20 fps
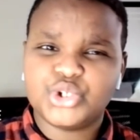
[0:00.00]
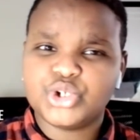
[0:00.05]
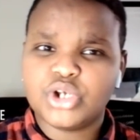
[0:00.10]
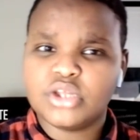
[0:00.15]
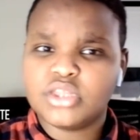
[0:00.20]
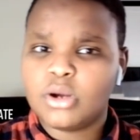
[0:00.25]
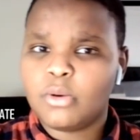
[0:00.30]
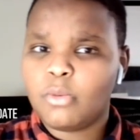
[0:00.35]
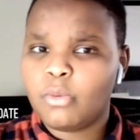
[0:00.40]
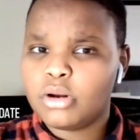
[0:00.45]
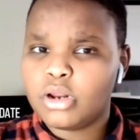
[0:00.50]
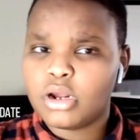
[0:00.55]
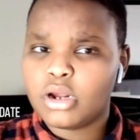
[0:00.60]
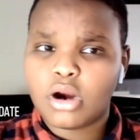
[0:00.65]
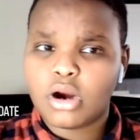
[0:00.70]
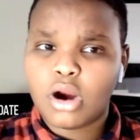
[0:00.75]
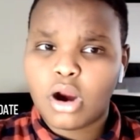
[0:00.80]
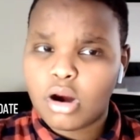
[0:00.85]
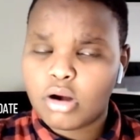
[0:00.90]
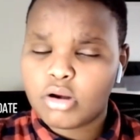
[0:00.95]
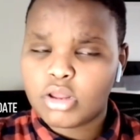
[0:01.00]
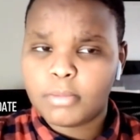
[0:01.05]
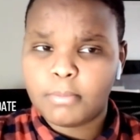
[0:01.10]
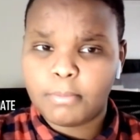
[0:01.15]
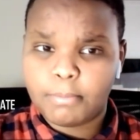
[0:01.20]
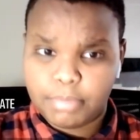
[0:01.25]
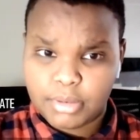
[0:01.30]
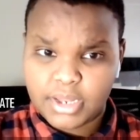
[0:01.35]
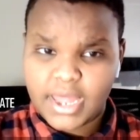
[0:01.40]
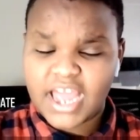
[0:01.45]
ensure that we're not
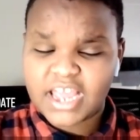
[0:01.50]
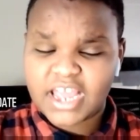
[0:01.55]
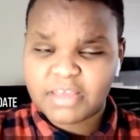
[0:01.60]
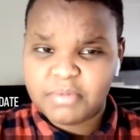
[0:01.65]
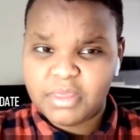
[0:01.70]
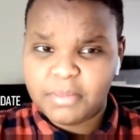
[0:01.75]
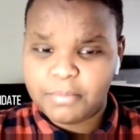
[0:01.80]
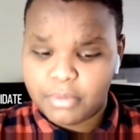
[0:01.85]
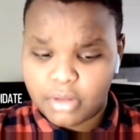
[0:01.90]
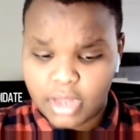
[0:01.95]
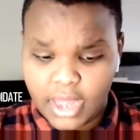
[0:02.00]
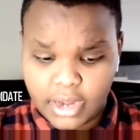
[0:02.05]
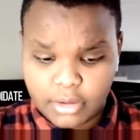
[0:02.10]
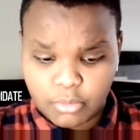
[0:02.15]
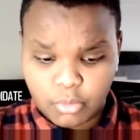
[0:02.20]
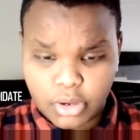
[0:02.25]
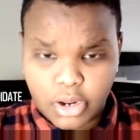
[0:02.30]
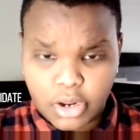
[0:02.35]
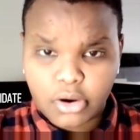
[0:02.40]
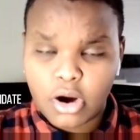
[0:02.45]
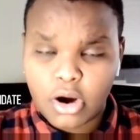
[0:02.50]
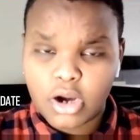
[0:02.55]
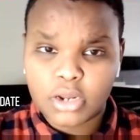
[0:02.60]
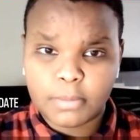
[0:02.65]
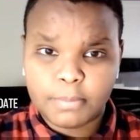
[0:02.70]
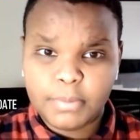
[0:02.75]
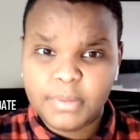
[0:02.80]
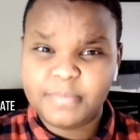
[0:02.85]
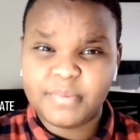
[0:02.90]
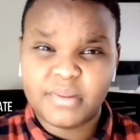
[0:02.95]
carding black people and we're not
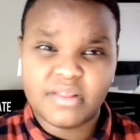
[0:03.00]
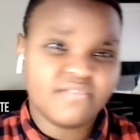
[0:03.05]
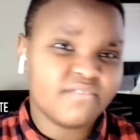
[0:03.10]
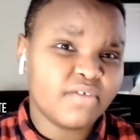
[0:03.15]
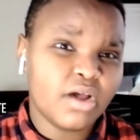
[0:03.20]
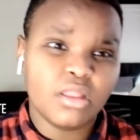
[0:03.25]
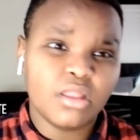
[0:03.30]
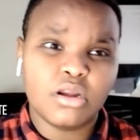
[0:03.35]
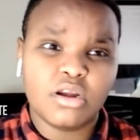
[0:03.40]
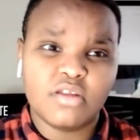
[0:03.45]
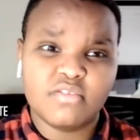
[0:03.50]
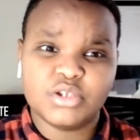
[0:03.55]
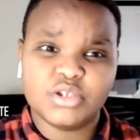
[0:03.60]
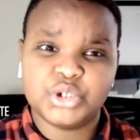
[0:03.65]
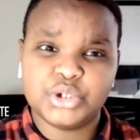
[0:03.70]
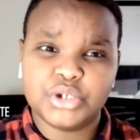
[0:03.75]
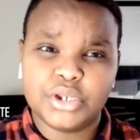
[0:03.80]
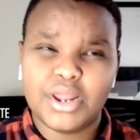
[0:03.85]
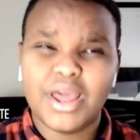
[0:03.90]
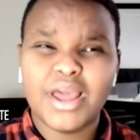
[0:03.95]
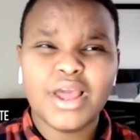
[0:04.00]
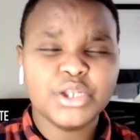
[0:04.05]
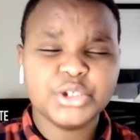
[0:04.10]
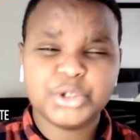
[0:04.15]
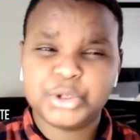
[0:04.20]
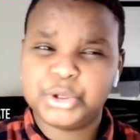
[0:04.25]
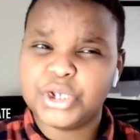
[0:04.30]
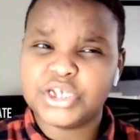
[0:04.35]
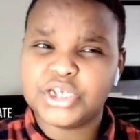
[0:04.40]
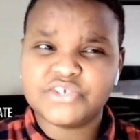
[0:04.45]
carding people of color on the street
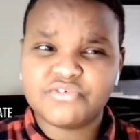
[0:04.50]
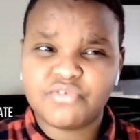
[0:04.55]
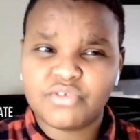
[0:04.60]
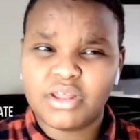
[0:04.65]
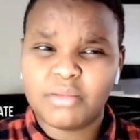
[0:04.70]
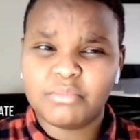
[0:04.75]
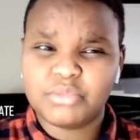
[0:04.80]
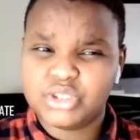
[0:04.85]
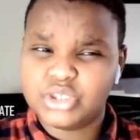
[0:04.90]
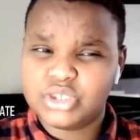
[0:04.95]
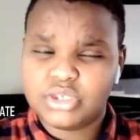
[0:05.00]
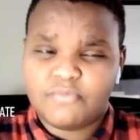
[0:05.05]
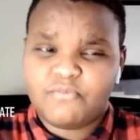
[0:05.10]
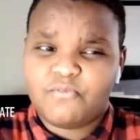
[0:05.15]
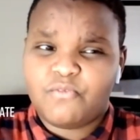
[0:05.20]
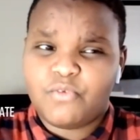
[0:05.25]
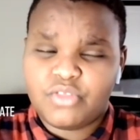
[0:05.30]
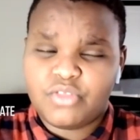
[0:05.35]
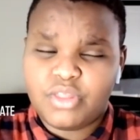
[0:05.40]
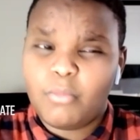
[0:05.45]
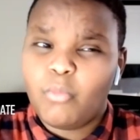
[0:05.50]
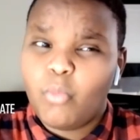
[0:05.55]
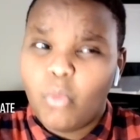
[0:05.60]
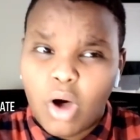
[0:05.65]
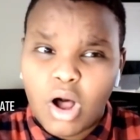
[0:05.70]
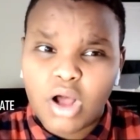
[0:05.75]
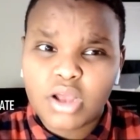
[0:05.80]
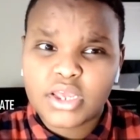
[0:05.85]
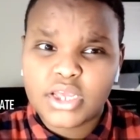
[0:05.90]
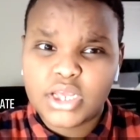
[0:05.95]
just for them for them
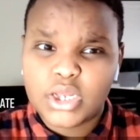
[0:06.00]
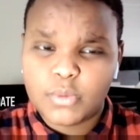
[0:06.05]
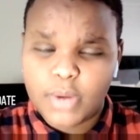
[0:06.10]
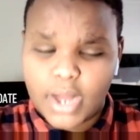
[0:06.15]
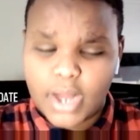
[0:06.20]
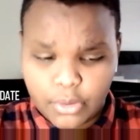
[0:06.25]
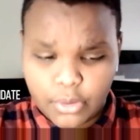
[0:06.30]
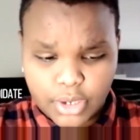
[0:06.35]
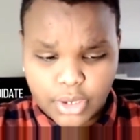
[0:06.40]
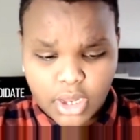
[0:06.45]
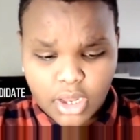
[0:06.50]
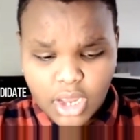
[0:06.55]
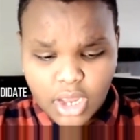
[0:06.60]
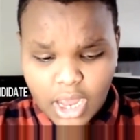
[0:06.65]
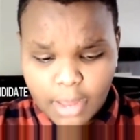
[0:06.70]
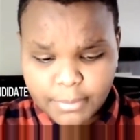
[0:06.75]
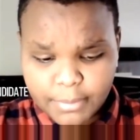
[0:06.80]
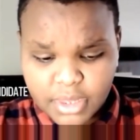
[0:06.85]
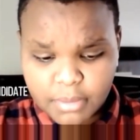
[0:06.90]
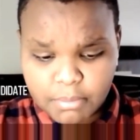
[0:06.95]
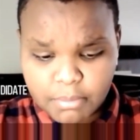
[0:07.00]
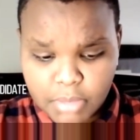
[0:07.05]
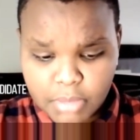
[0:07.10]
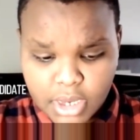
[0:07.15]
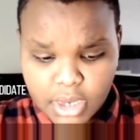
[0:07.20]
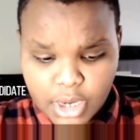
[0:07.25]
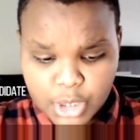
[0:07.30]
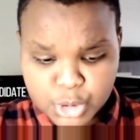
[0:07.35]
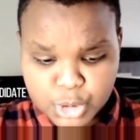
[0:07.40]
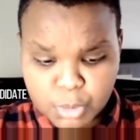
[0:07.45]
walking around. I'm
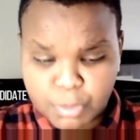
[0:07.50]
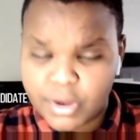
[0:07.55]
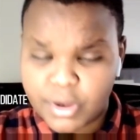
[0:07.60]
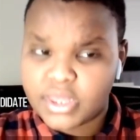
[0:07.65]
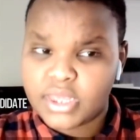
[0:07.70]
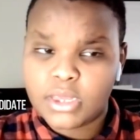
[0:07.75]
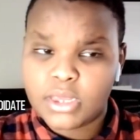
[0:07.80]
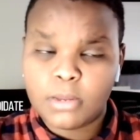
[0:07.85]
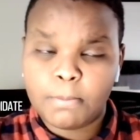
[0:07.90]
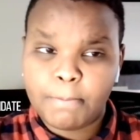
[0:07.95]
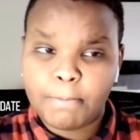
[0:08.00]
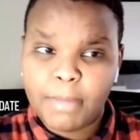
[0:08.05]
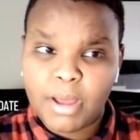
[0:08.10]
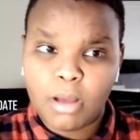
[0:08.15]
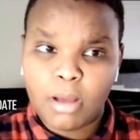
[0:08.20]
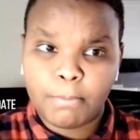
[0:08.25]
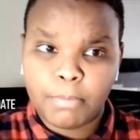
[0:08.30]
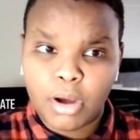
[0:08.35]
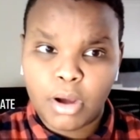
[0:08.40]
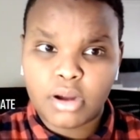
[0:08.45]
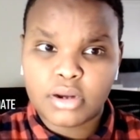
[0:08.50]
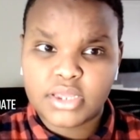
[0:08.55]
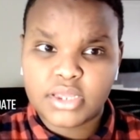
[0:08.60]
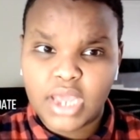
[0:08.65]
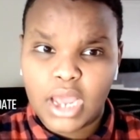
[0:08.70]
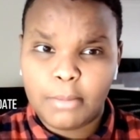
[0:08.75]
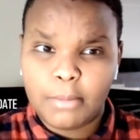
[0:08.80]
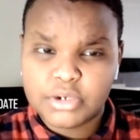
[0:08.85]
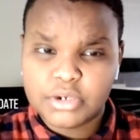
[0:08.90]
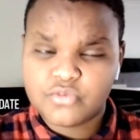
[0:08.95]
committed to bringing in
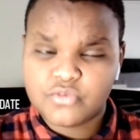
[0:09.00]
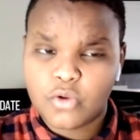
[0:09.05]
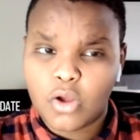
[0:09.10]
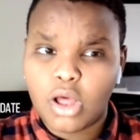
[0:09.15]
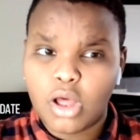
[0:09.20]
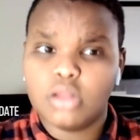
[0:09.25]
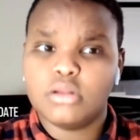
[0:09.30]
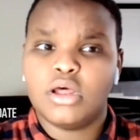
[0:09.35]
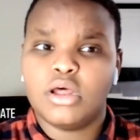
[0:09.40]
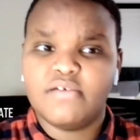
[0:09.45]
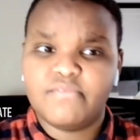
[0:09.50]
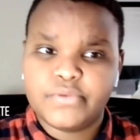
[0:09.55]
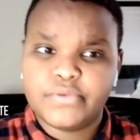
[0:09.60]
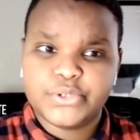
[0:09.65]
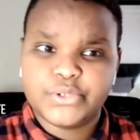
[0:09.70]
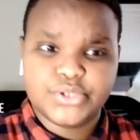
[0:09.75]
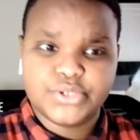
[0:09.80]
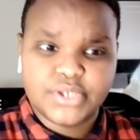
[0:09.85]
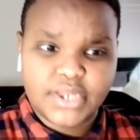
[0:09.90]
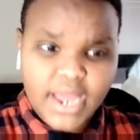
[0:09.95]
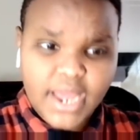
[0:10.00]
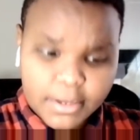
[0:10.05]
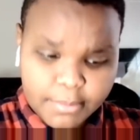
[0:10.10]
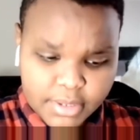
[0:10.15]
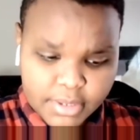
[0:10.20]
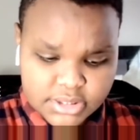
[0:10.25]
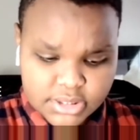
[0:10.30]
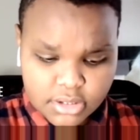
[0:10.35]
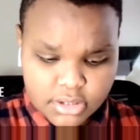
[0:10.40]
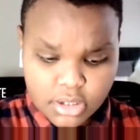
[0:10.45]
body cameras for all officers in
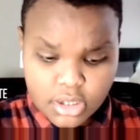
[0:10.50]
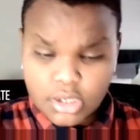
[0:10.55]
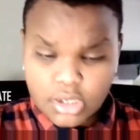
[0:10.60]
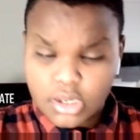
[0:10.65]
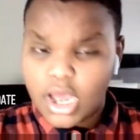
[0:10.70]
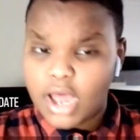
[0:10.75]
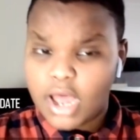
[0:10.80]
Edmonton.